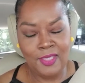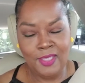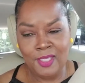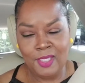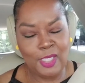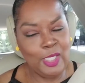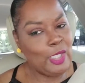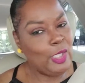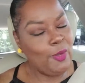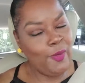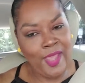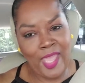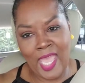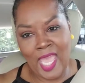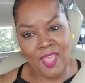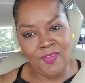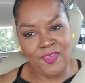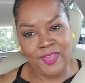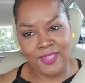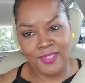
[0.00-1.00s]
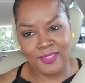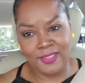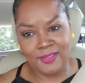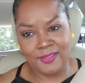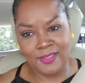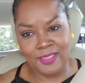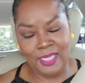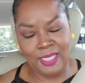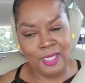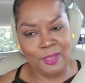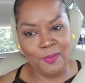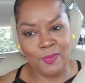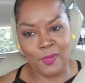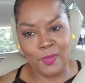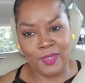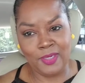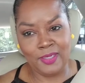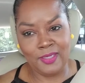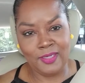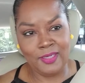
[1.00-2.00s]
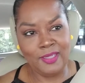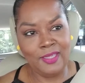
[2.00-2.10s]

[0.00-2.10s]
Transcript: you don't have it anymore.